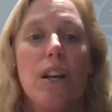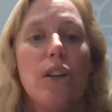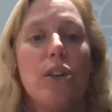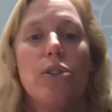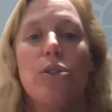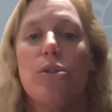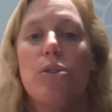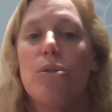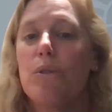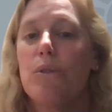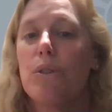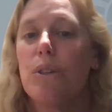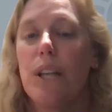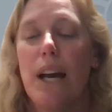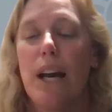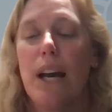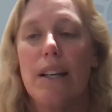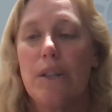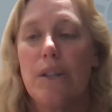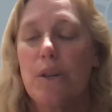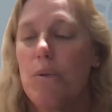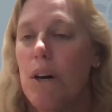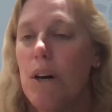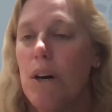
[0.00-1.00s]
You could
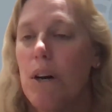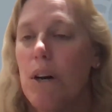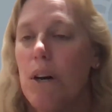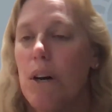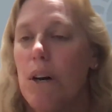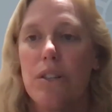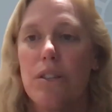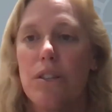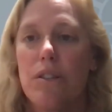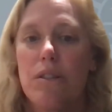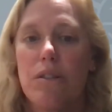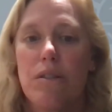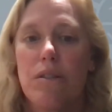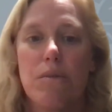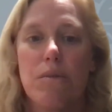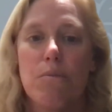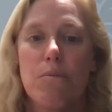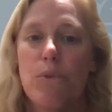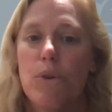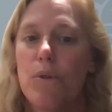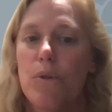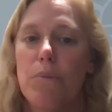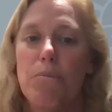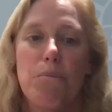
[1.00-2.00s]
ask questions more